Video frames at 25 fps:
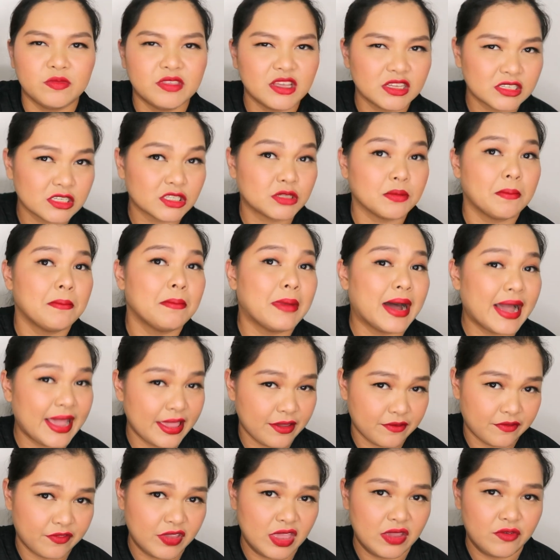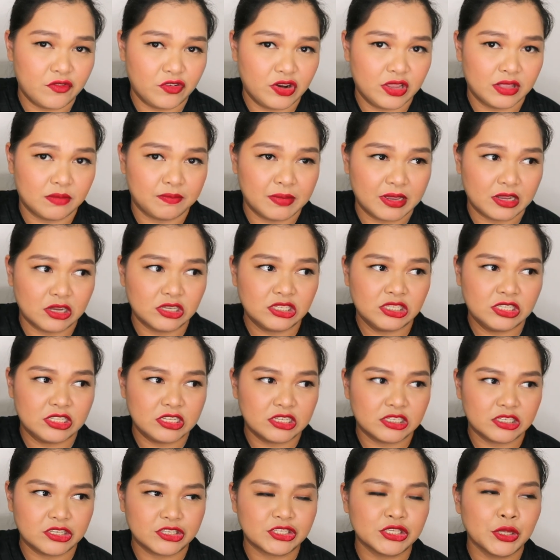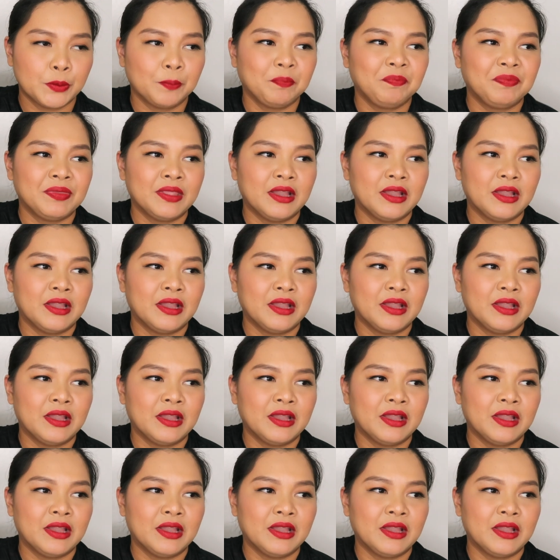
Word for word: This is my favorite because this is